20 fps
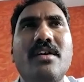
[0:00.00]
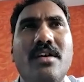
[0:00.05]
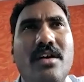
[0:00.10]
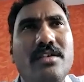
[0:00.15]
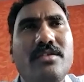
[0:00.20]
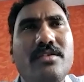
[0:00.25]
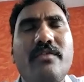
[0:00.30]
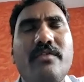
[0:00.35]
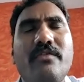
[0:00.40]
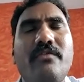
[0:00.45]

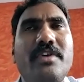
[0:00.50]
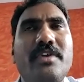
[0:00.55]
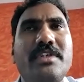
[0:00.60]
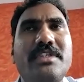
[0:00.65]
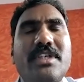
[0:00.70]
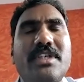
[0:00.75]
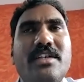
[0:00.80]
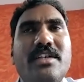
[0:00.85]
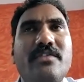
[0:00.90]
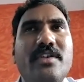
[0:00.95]
which
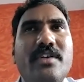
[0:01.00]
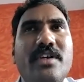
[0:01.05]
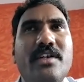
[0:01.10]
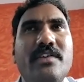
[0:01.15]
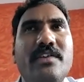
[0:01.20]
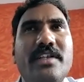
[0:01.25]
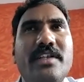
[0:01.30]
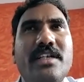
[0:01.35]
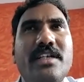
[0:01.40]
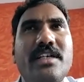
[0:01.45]
are
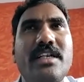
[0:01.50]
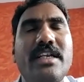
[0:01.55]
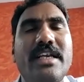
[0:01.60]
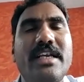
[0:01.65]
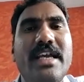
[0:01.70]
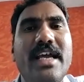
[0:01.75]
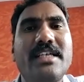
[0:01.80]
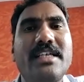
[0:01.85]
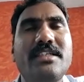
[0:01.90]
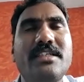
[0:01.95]
involved in
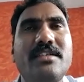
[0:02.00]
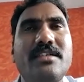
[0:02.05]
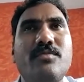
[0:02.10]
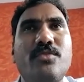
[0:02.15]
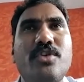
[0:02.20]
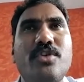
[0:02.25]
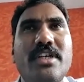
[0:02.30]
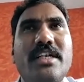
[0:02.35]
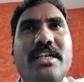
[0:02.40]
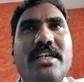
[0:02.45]
gastric
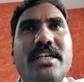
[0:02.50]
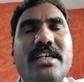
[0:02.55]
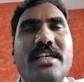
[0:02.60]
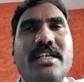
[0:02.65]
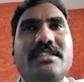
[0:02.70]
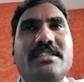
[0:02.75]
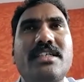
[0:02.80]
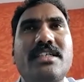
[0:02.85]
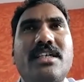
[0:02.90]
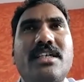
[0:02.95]
motility
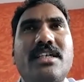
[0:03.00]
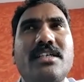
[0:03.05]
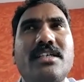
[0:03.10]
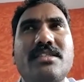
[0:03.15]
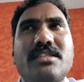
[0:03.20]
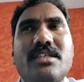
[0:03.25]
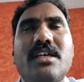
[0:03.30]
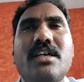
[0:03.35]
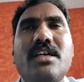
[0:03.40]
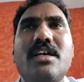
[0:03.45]

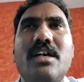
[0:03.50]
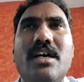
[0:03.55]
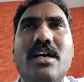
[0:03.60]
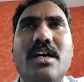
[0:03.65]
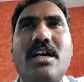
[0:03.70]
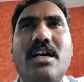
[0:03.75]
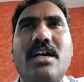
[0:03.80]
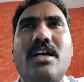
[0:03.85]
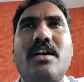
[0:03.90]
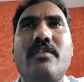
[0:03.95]
disorders,
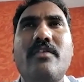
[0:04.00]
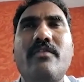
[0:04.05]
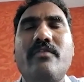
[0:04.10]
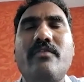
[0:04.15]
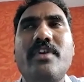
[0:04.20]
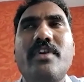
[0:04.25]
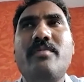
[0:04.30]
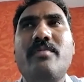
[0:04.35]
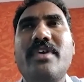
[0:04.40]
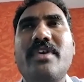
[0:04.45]

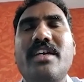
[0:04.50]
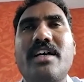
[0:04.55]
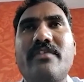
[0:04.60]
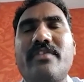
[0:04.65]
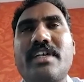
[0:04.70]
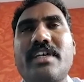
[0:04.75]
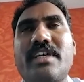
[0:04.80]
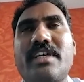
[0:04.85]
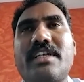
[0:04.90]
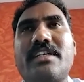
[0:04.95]
will be
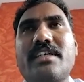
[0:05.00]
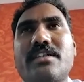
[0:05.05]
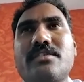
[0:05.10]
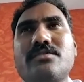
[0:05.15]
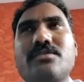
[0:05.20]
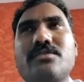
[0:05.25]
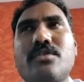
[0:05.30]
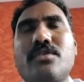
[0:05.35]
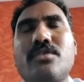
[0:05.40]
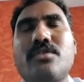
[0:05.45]
affecting.
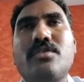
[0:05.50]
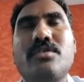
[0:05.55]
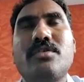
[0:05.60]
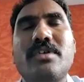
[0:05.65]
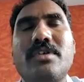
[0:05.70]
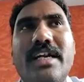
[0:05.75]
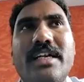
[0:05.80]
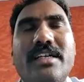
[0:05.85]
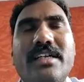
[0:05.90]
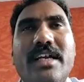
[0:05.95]
So
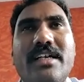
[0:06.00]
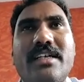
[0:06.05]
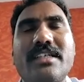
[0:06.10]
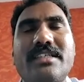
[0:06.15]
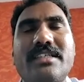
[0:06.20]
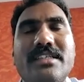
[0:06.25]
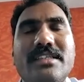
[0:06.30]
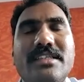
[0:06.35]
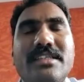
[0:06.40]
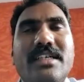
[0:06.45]
at
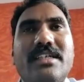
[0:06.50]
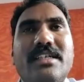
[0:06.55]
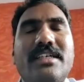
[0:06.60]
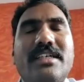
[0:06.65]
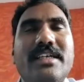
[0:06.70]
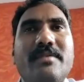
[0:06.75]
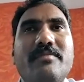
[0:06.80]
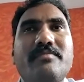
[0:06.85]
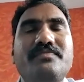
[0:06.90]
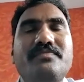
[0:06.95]
least at that
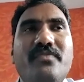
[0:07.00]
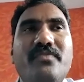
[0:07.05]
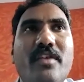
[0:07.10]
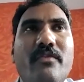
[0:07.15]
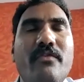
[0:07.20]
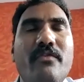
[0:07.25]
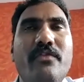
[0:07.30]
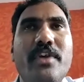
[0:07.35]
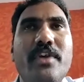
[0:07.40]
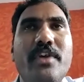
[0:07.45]
time,
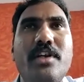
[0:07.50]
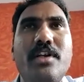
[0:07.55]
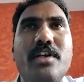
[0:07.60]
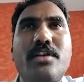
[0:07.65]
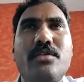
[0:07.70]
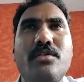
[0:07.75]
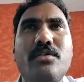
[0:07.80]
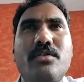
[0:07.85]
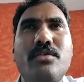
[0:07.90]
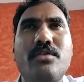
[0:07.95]
we need
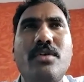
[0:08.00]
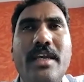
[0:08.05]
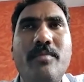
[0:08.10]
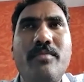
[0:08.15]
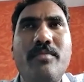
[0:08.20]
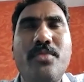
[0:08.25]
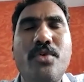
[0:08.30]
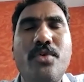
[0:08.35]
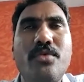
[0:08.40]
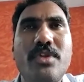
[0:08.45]
to
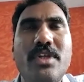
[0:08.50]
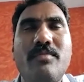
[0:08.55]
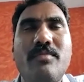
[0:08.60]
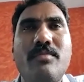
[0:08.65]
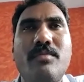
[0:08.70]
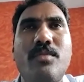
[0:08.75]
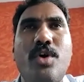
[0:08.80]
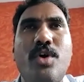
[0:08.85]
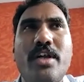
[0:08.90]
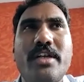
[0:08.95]
improve the
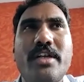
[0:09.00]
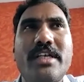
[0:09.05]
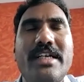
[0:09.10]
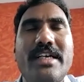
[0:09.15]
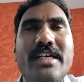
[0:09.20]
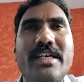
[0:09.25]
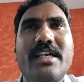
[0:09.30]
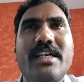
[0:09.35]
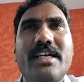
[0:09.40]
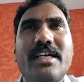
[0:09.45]

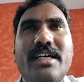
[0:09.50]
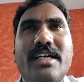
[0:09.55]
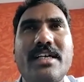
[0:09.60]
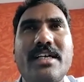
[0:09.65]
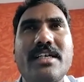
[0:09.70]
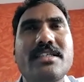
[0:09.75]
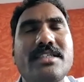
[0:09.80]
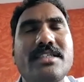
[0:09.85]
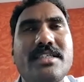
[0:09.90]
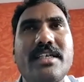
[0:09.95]
monitoring
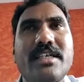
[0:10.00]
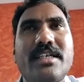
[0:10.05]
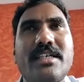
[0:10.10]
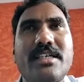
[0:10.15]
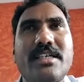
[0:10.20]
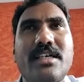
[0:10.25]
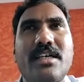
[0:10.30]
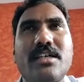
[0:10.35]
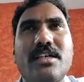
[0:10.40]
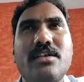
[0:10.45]
and
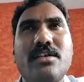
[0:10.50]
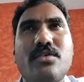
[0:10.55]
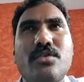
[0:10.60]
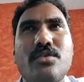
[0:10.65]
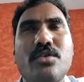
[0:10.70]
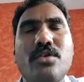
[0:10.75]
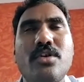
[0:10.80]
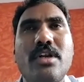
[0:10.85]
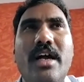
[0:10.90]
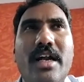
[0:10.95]
strict
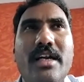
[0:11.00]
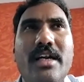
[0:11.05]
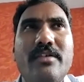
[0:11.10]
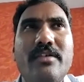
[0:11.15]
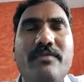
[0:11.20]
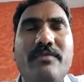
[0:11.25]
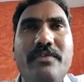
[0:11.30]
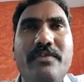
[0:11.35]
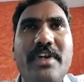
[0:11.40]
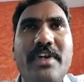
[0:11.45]
control and
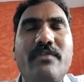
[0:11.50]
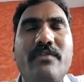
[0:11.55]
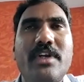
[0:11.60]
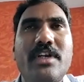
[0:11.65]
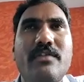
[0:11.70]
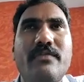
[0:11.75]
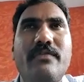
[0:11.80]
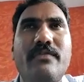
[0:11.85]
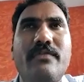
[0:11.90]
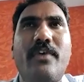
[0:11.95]

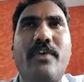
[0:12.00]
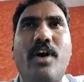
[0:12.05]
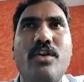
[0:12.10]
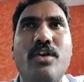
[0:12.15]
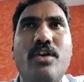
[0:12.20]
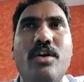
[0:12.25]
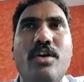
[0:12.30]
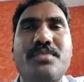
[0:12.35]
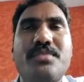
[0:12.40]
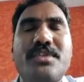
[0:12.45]
frequent
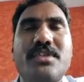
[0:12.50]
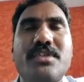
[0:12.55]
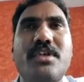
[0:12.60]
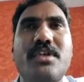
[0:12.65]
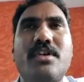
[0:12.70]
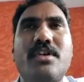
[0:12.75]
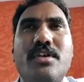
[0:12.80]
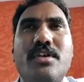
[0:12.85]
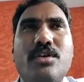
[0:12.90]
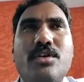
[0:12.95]
follow-ups
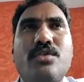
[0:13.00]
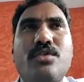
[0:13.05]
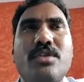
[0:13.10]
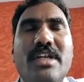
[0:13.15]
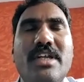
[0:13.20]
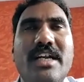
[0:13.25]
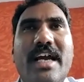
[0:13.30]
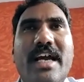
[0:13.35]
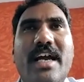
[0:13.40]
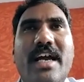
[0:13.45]
to
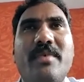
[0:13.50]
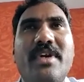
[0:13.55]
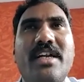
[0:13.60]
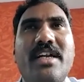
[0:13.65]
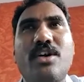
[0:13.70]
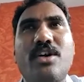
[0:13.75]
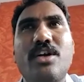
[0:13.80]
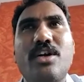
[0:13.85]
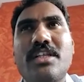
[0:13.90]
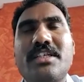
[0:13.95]
the
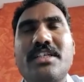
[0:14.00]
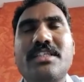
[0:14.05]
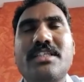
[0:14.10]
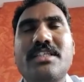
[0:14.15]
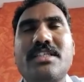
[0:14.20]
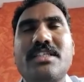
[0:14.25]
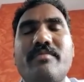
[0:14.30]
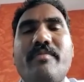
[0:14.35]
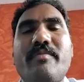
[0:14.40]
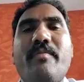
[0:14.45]

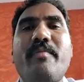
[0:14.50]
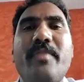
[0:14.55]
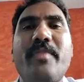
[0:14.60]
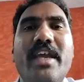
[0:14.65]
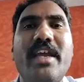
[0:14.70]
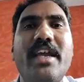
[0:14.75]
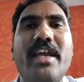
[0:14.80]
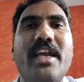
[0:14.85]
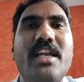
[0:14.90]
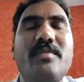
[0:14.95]
diabetologist
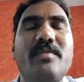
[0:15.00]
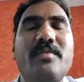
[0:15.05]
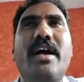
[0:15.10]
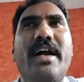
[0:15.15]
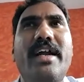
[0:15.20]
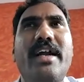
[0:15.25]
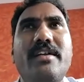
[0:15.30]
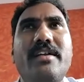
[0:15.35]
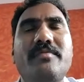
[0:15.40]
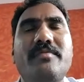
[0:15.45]
may help.
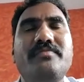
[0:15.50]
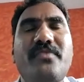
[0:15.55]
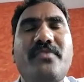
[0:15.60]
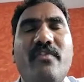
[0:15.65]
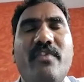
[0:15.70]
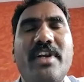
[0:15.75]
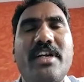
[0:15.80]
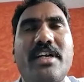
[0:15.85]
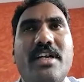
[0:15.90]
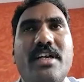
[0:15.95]
And
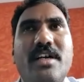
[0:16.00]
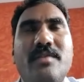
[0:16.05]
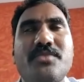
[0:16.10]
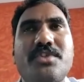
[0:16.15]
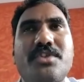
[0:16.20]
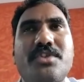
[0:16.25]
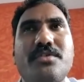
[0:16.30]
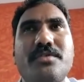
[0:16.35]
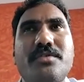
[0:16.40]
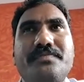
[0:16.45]
when it
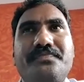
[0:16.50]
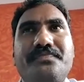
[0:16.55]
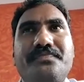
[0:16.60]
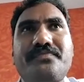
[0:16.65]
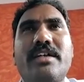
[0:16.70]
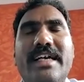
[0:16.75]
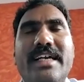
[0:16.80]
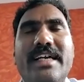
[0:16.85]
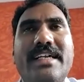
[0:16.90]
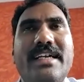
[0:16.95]
comes to
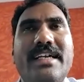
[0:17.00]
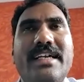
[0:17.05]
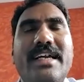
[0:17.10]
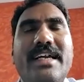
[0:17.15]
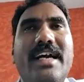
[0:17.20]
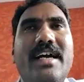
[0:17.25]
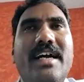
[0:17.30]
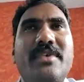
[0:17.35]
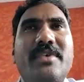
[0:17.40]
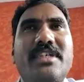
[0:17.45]
dietary
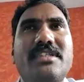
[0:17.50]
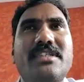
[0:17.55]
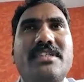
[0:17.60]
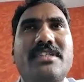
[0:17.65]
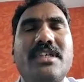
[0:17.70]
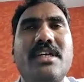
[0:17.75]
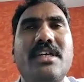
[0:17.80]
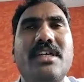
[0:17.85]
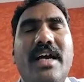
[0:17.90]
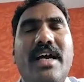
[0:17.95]

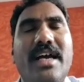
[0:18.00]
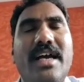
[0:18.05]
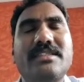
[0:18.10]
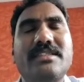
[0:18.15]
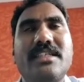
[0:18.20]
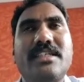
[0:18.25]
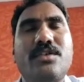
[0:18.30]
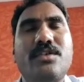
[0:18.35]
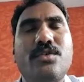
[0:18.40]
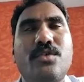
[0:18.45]
habits,
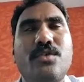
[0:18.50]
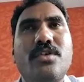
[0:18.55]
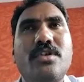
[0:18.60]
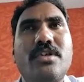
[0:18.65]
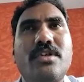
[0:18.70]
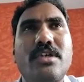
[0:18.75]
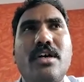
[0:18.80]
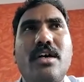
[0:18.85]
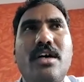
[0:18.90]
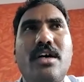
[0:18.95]
as I
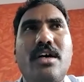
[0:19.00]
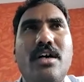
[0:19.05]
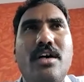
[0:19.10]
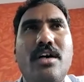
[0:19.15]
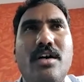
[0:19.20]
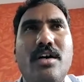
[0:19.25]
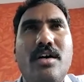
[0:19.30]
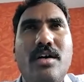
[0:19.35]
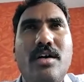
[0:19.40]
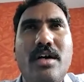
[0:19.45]
told,
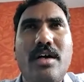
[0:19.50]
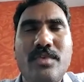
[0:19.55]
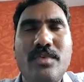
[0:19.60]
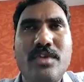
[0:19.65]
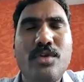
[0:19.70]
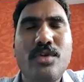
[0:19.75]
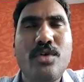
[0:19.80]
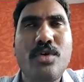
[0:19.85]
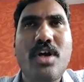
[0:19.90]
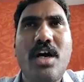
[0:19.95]

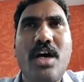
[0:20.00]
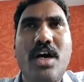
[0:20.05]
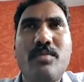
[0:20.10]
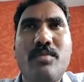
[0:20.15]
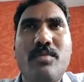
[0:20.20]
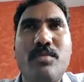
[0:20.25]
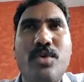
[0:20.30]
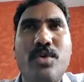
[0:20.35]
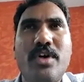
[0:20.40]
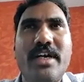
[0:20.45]
low
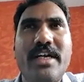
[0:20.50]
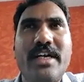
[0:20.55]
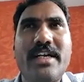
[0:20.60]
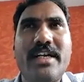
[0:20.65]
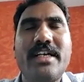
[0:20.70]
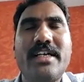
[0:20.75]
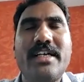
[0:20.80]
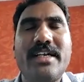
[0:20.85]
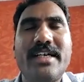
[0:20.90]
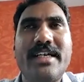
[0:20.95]

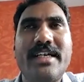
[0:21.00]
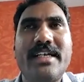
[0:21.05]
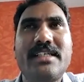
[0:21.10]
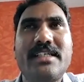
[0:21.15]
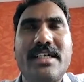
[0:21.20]
carbohydrate diet,